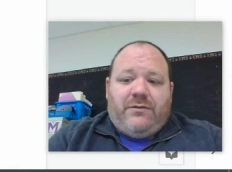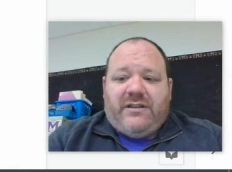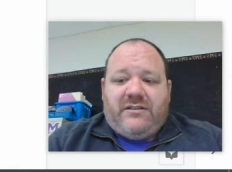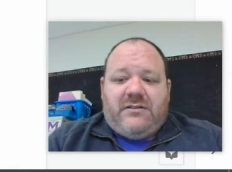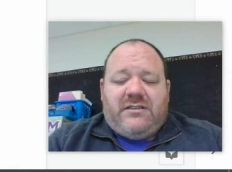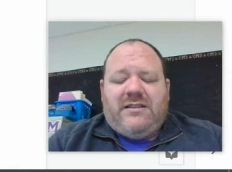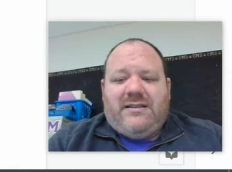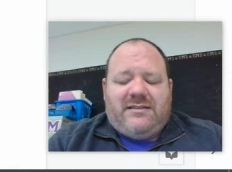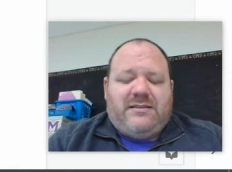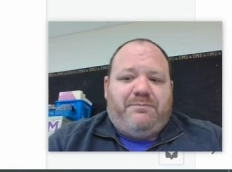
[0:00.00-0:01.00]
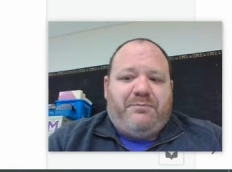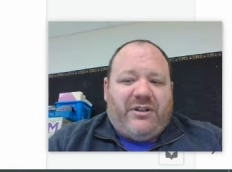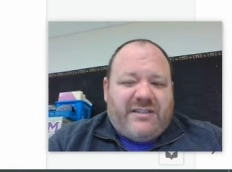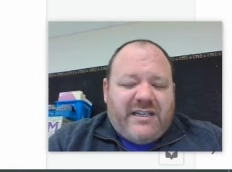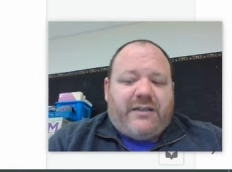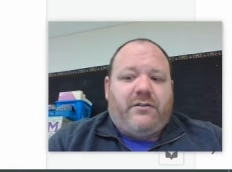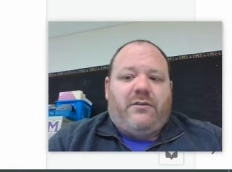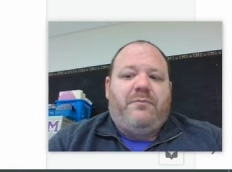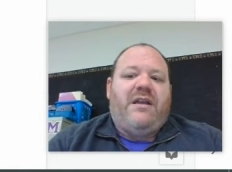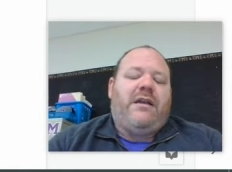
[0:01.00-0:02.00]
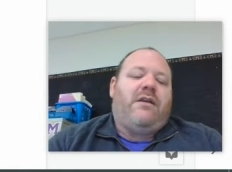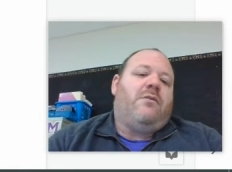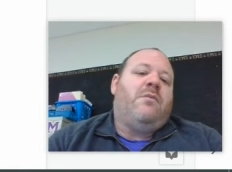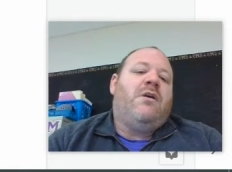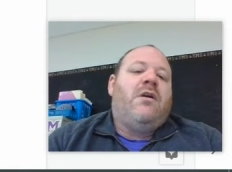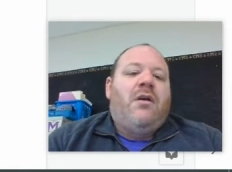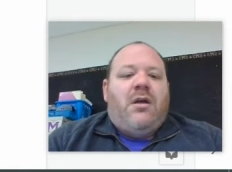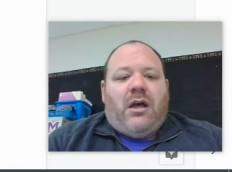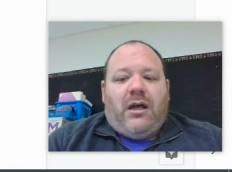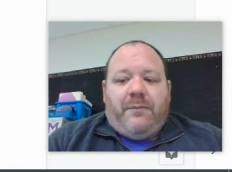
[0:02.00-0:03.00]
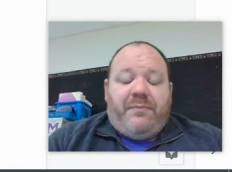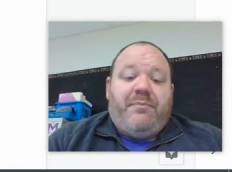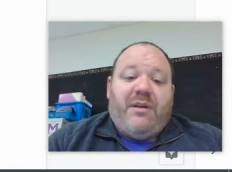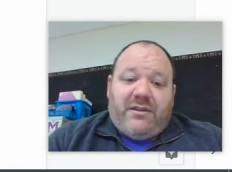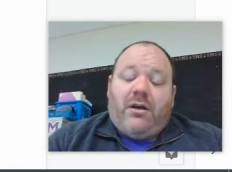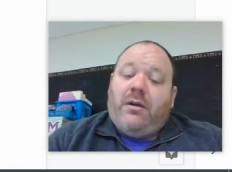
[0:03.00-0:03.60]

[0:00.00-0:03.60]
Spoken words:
a this particular medium, but there